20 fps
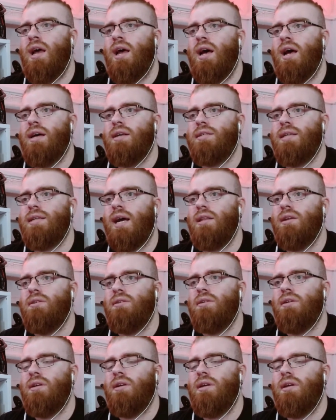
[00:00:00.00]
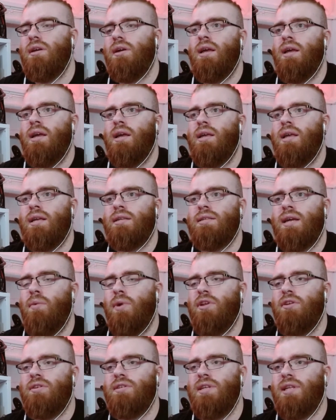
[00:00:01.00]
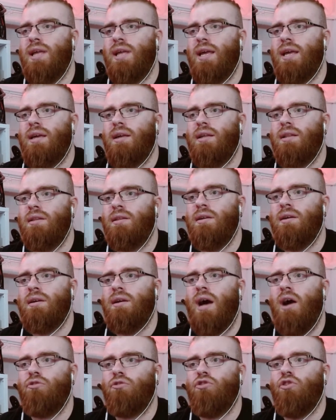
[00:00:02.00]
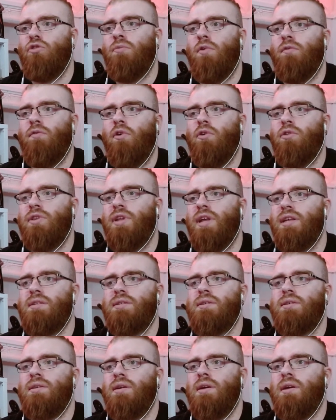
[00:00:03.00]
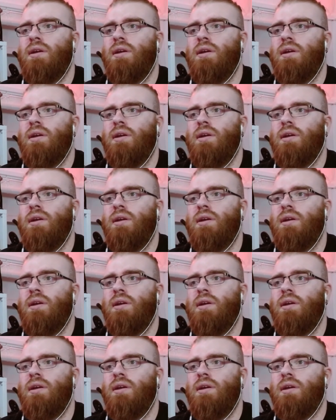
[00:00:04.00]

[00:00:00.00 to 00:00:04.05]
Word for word: a Cylon. Yes, I can wait to see like the outcome of all this.